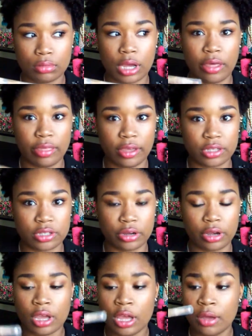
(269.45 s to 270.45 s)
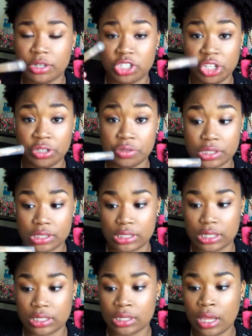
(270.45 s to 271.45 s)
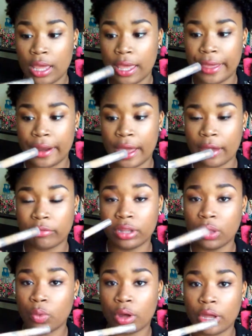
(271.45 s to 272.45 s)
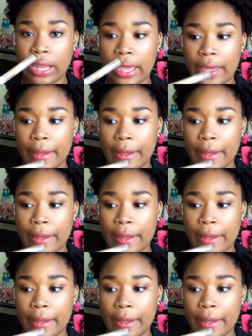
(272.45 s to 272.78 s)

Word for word: I think it's her. But she uses this. And I really want,